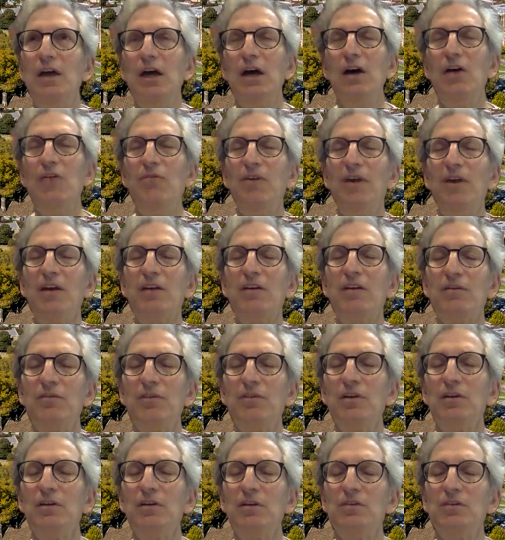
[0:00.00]
effect of
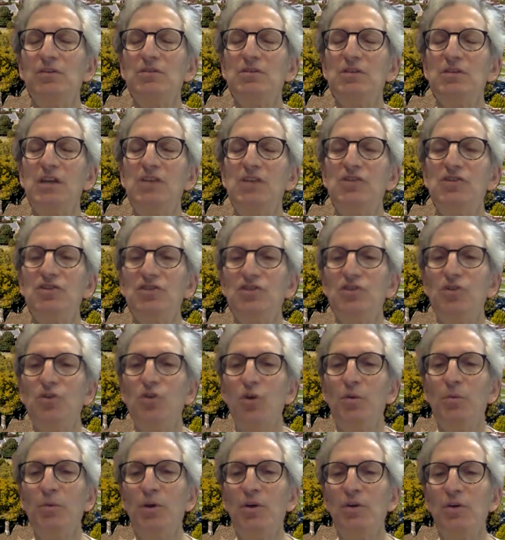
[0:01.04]
the changes in
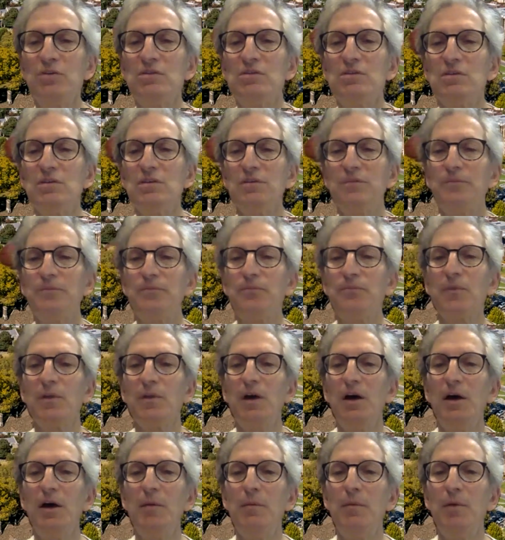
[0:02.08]
hormones
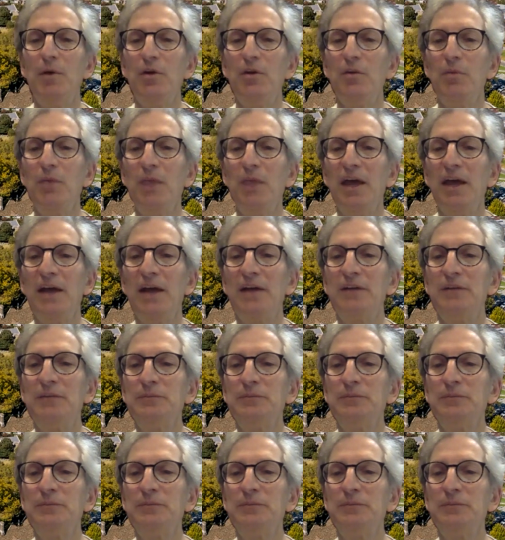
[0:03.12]
on the bladder.